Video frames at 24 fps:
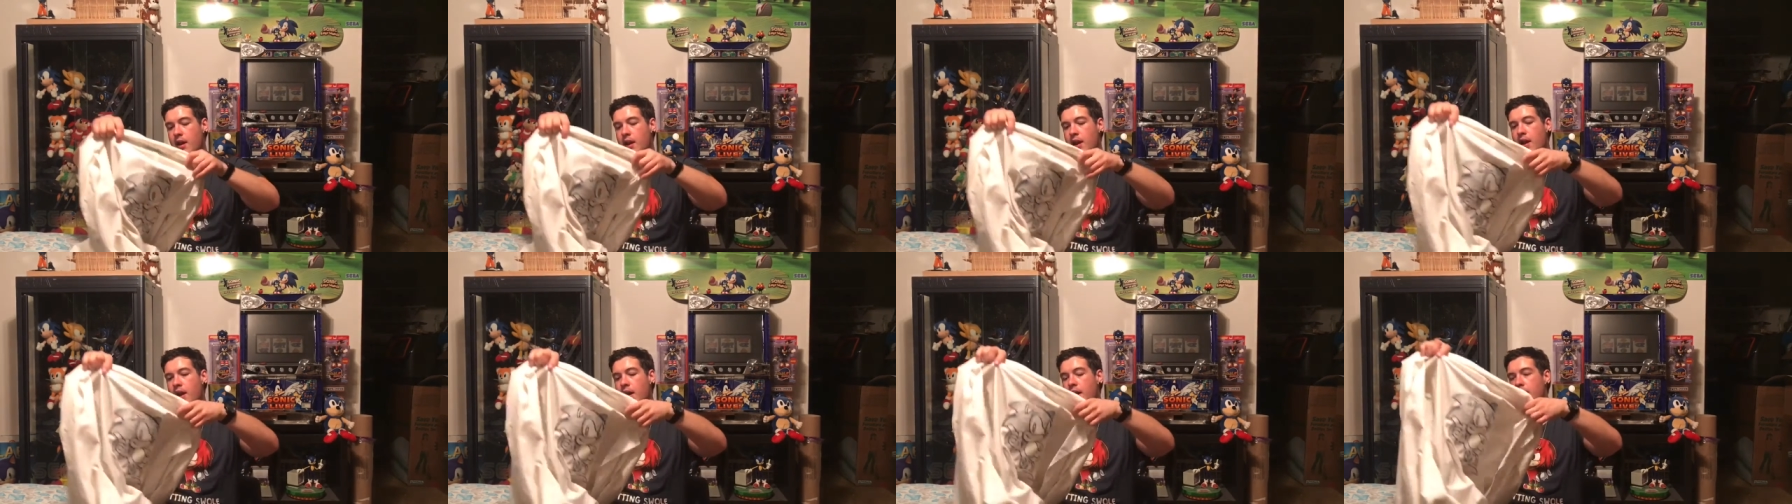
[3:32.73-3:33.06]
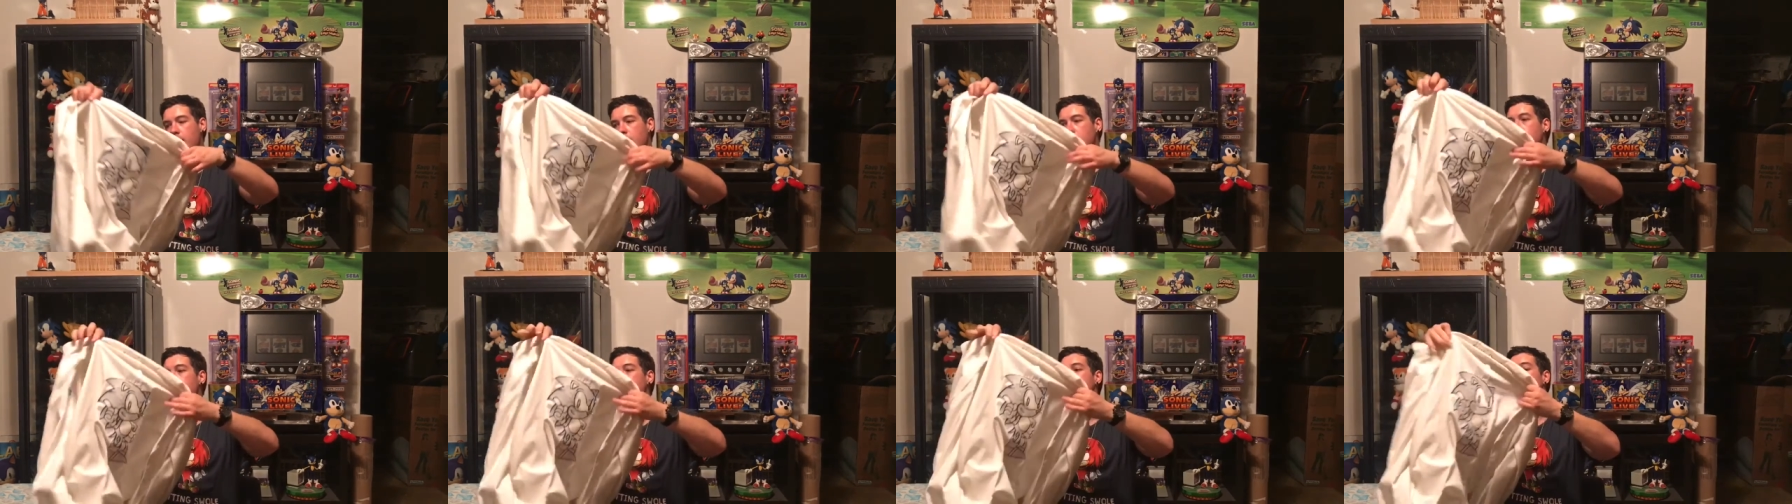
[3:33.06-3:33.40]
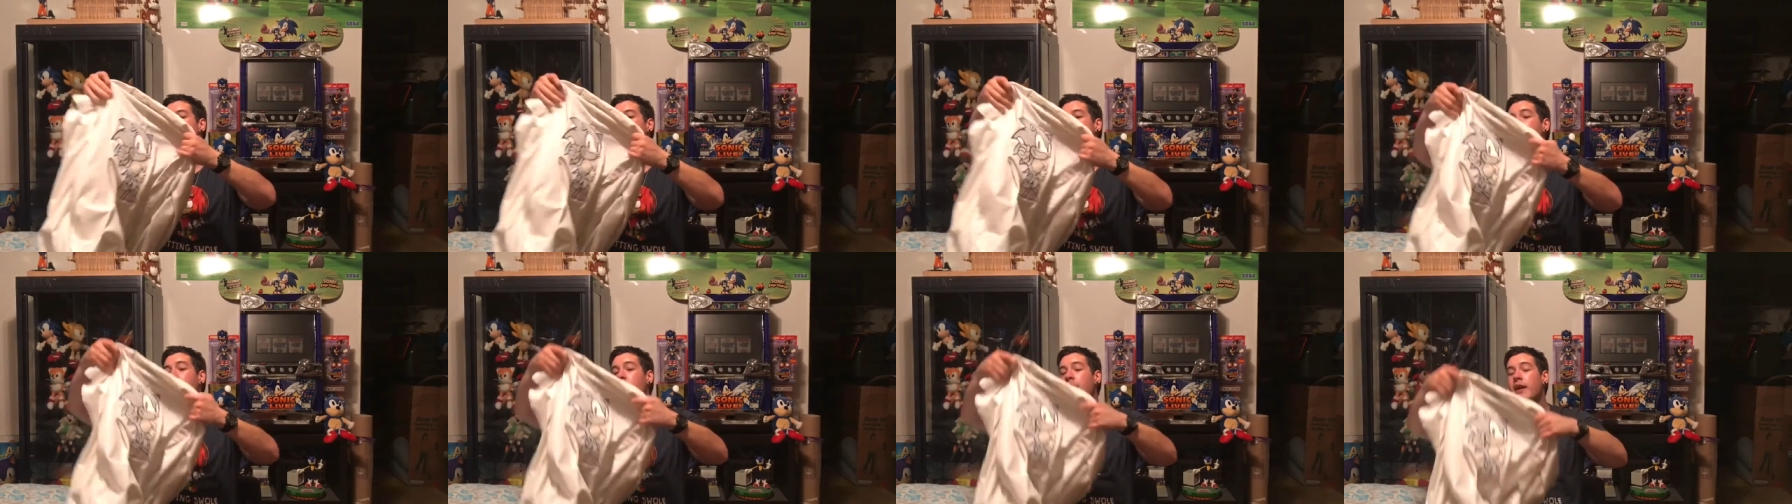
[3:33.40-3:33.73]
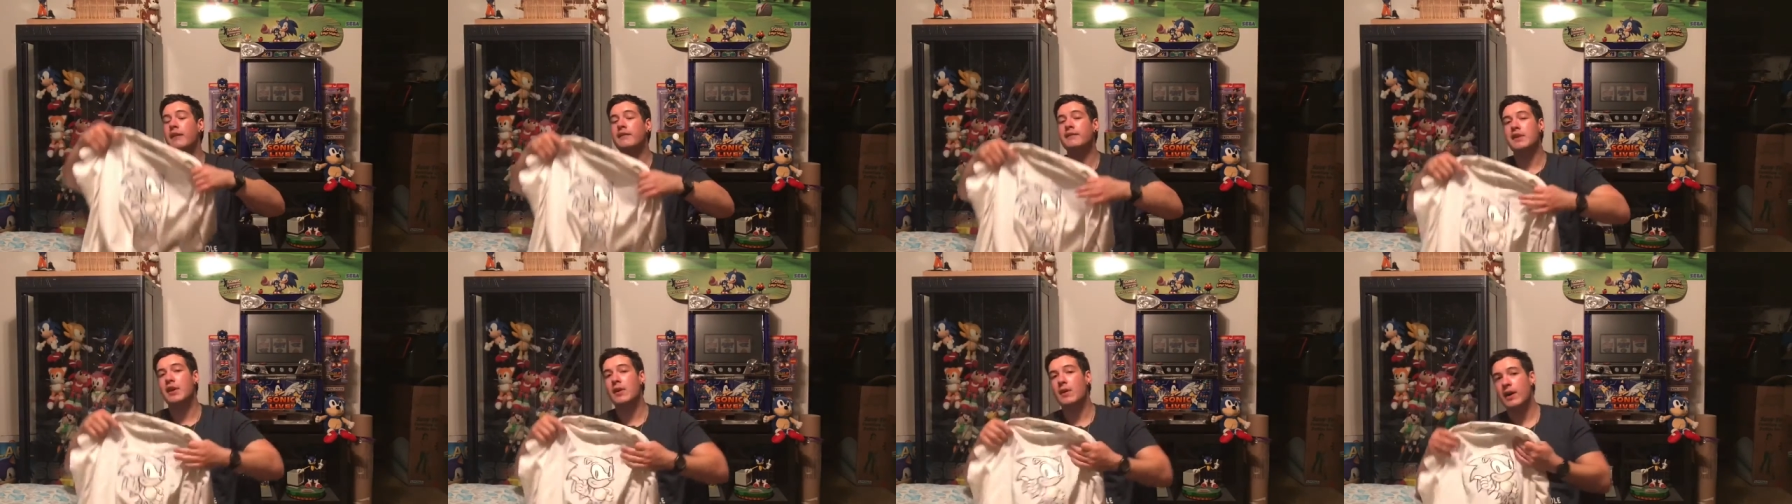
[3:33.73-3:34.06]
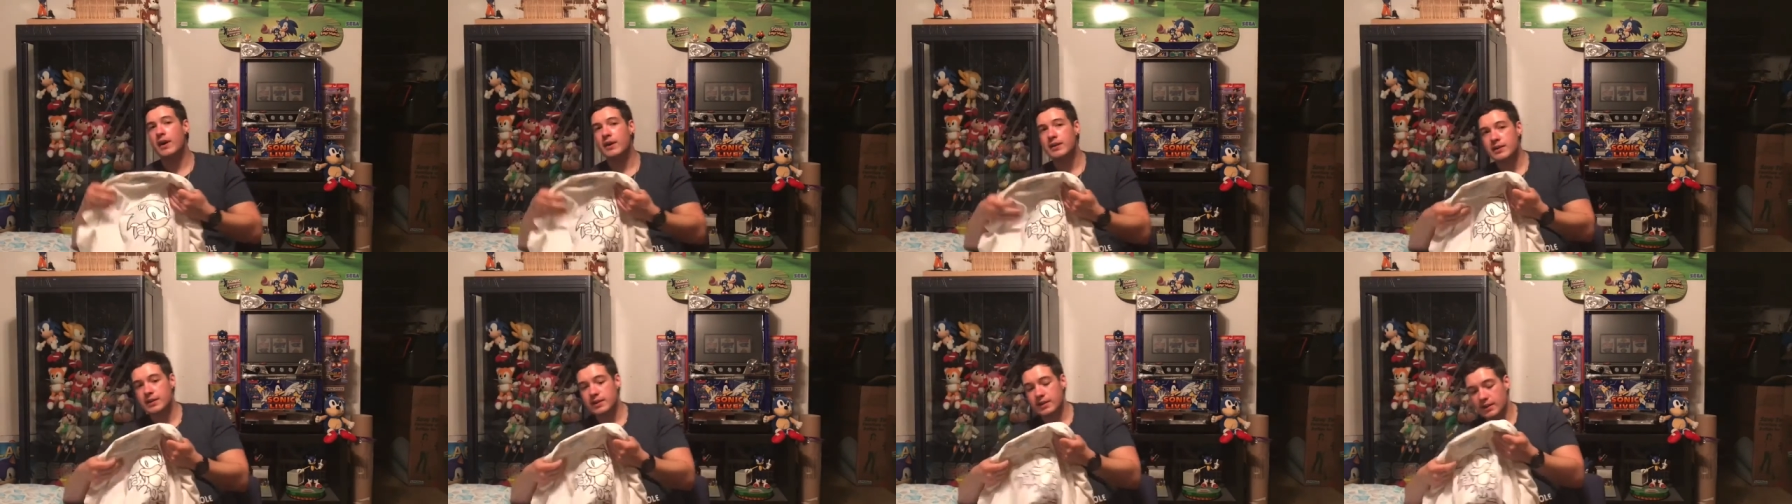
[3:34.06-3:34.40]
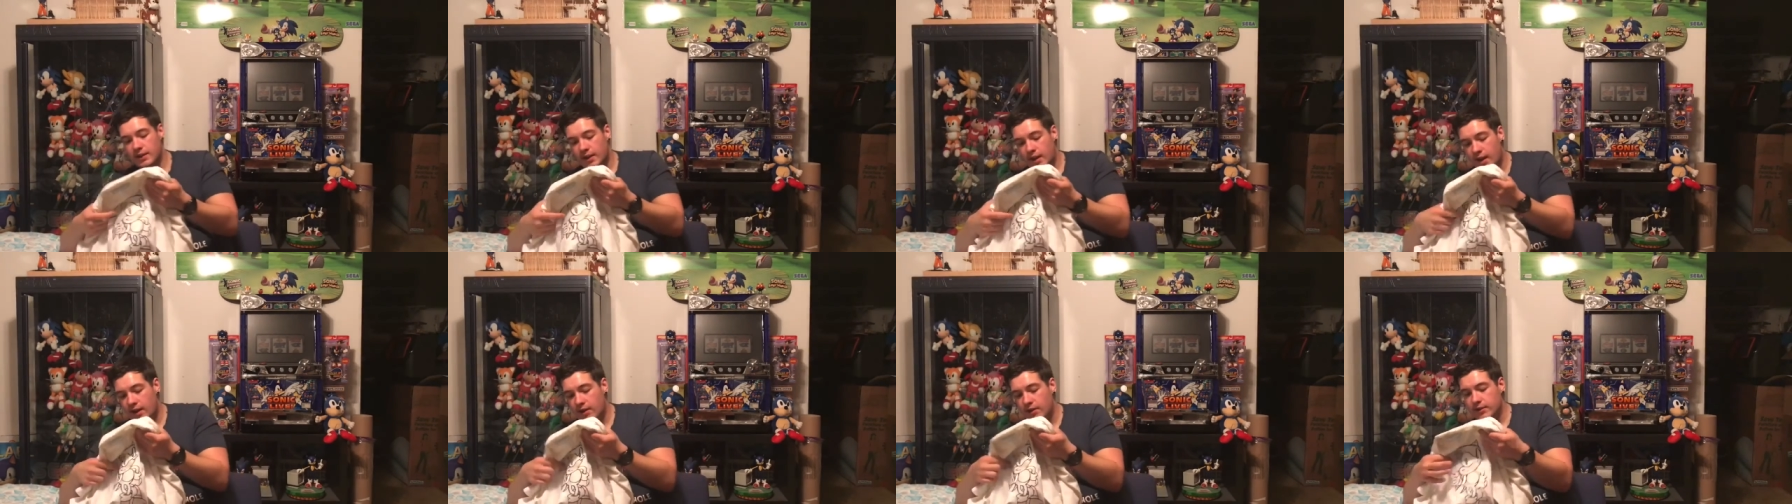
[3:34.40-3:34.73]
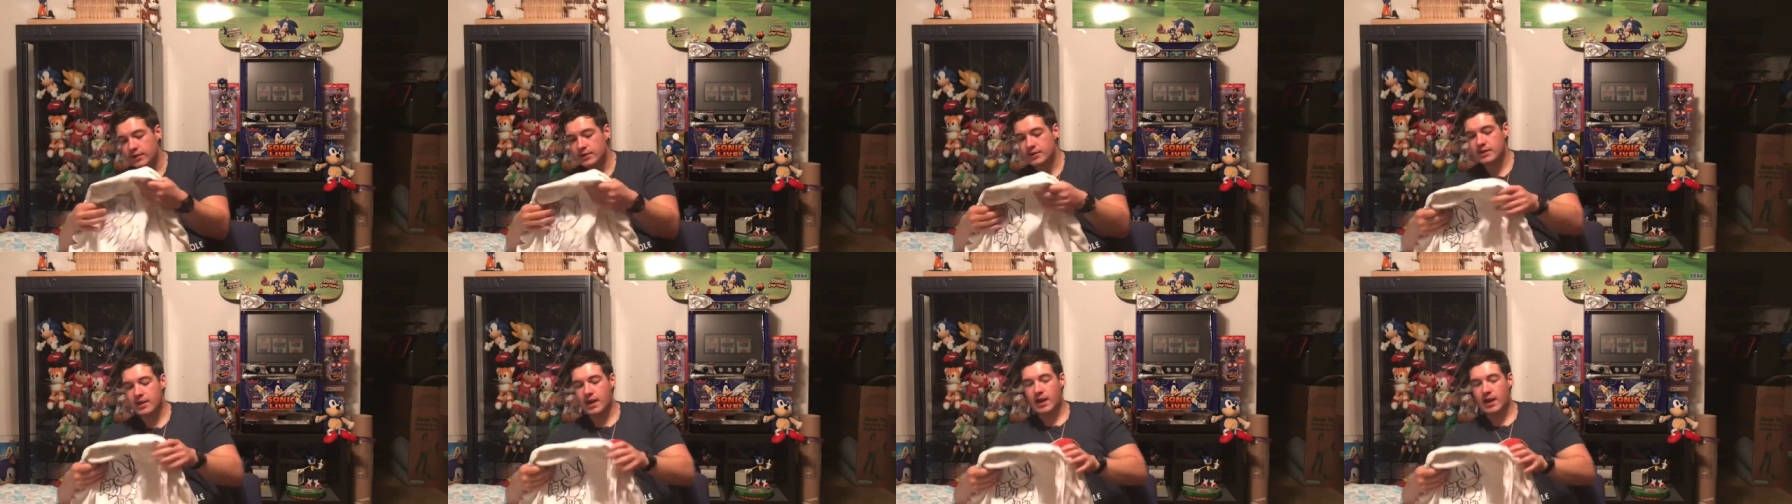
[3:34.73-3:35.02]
And I have no idea how this